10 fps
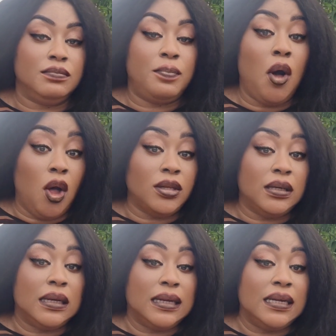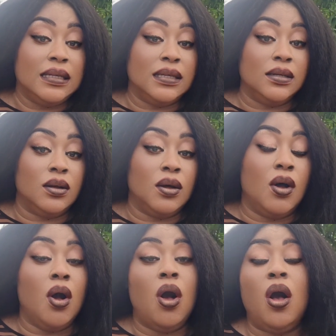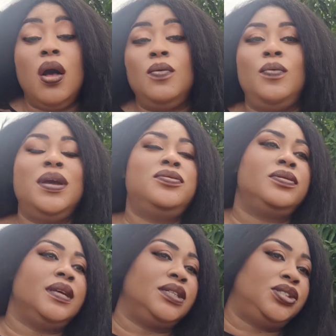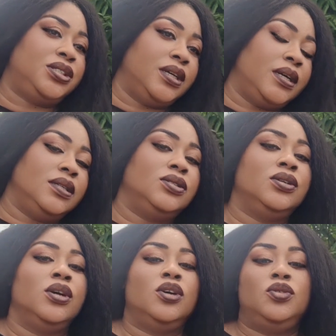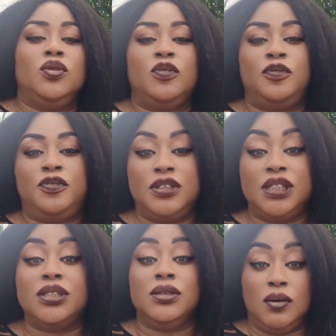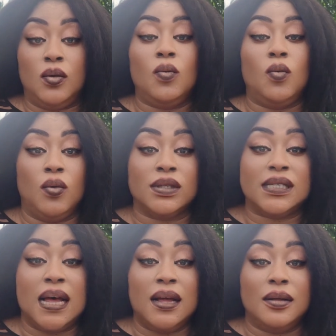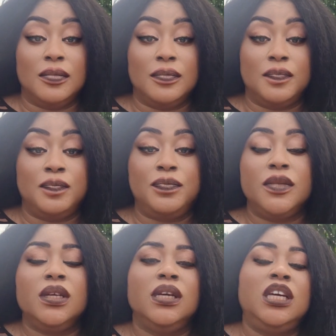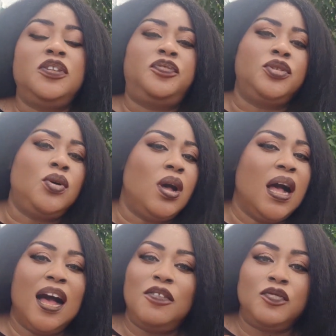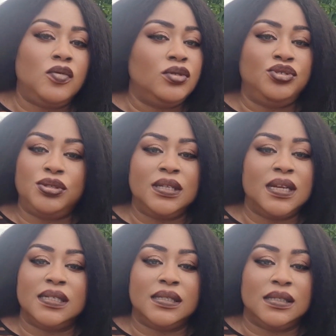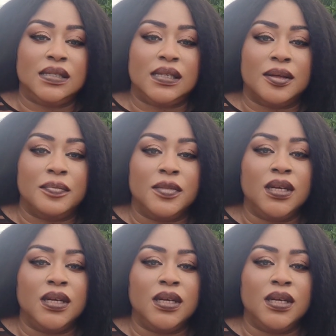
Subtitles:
pond cleaning or when you dey change your fish water. If you don't have good drainage system,